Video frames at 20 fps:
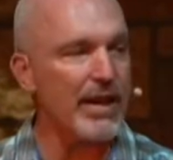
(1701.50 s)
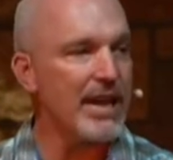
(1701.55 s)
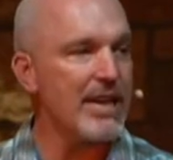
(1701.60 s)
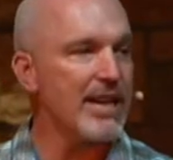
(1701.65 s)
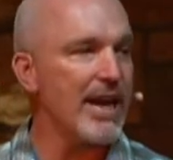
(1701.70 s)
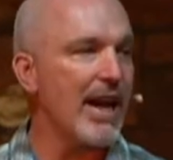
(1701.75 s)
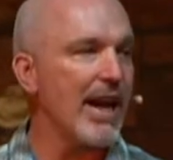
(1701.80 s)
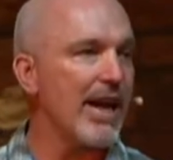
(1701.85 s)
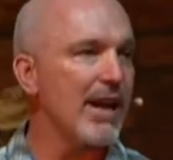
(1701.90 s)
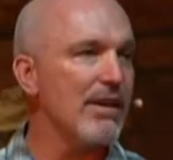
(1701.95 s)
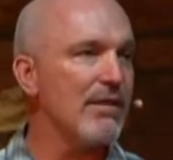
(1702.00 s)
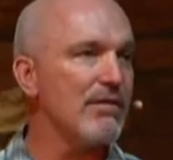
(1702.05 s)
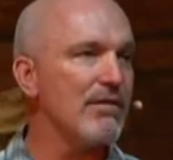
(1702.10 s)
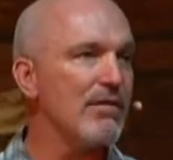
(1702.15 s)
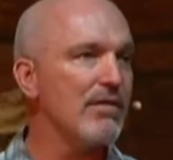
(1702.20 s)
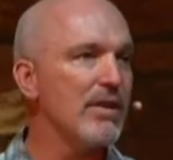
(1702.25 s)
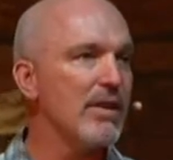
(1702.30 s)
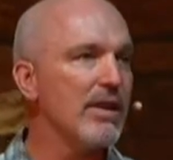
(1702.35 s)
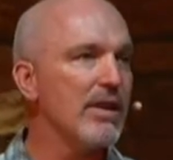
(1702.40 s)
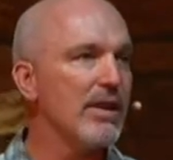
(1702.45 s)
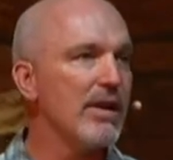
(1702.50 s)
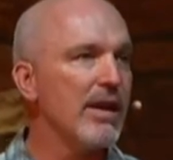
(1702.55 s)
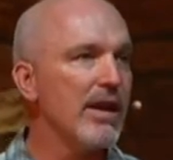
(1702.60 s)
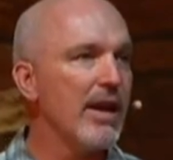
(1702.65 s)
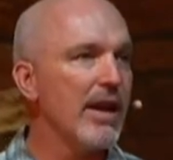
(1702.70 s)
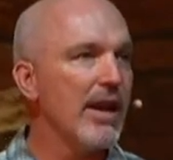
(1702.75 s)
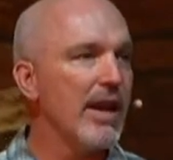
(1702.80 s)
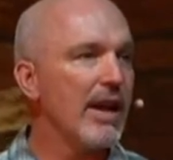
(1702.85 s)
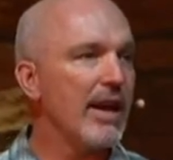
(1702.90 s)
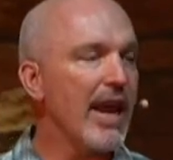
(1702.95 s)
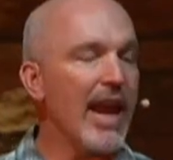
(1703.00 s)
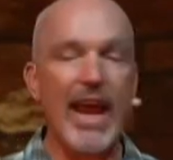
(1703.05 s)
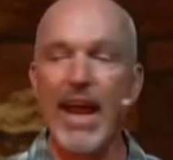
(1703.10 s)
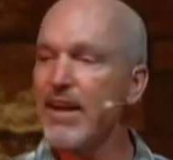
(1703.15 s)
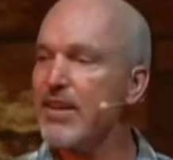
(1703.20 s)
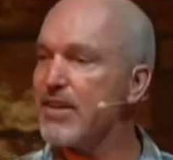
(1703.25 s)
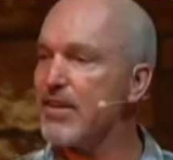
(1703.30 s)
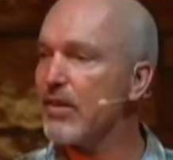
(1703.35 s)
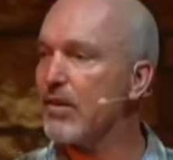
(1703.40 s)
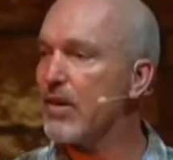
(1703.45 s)
day of
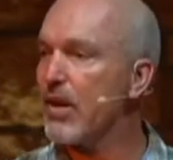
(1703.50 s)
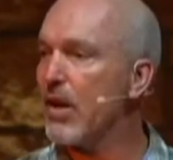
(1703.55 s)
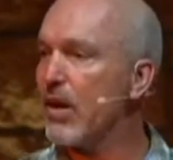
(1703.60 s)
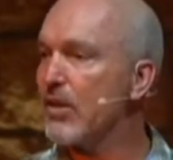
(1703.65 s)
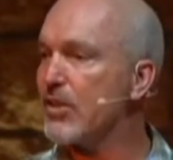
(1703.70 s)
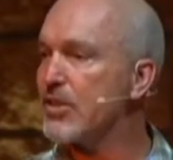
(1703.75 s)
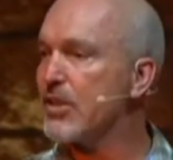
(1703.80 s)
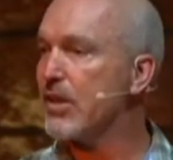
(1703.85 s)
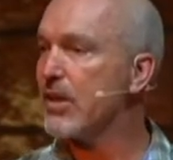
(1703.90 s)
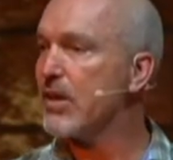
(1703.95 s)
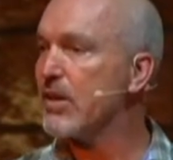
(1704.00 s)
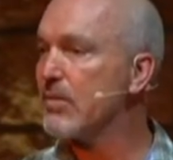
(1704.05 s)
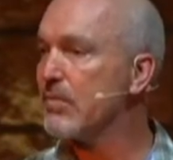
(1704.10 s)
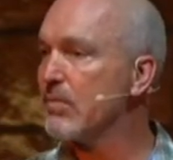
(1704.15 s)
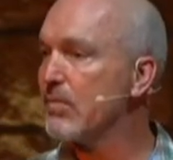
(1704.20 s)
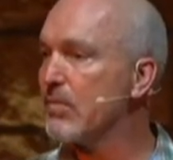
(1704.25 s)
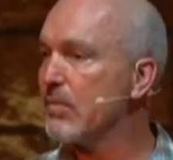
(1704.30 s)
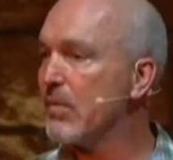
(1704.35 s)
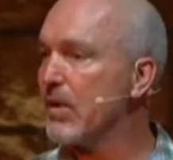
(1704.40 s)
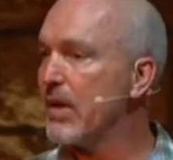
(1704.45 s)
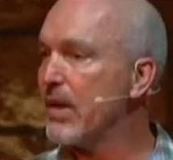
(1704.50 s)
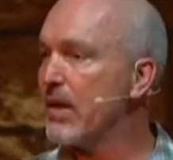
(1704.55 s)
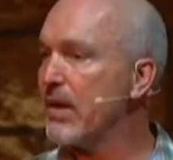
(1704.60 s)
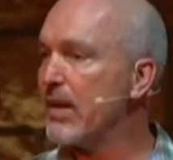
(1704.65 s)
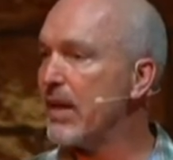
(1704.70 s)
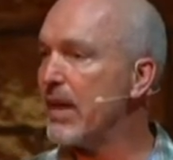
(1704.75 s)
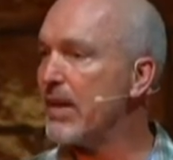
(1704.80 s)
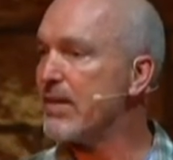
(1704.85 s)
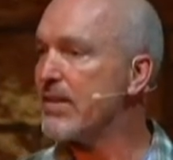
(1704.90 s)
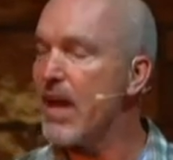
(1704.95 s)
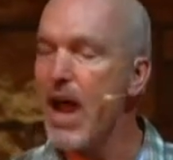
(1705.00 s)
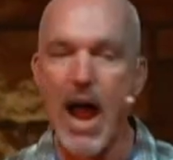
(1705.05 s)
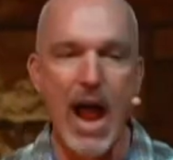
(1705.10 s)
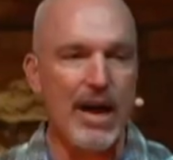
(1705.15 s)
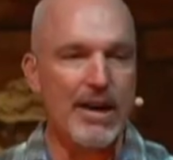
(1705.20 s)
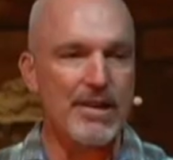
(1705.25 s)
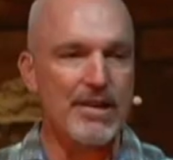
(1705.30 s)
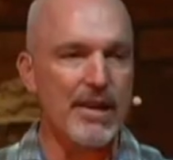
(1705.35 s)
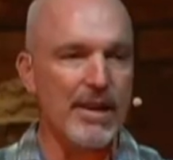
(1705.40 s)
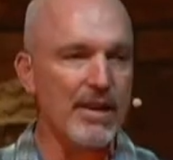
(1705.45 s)
cancel culture and
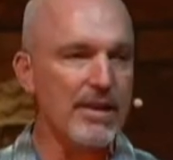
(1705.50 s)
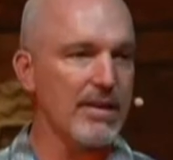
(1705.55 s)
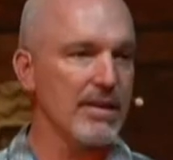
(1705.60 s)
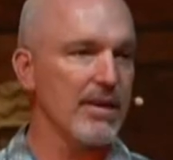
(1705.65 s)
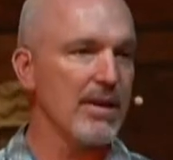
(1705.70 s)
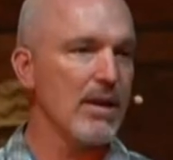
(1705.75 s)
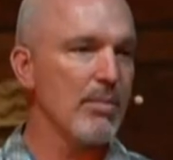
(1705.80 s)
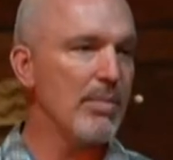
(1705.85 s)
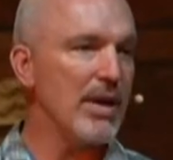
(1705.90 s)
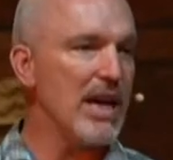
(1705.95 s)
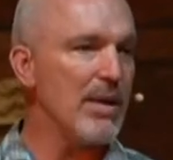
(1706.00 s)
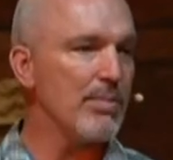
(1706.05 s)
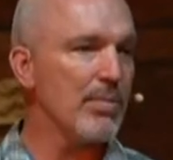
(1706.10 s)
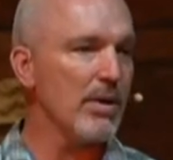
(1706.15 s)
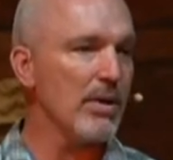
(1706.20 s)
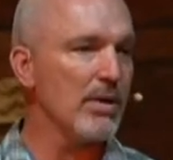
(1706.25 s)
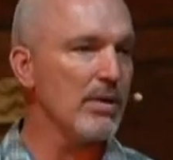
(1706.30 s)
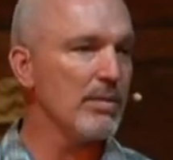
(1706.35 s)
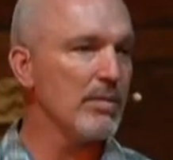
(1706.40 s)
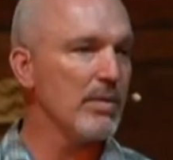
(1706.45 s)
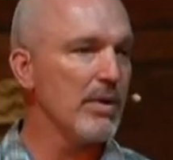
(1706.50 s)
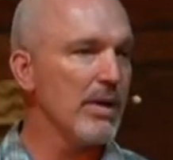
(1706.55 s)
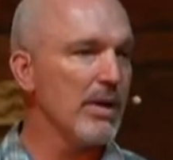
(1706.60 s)
toxic people,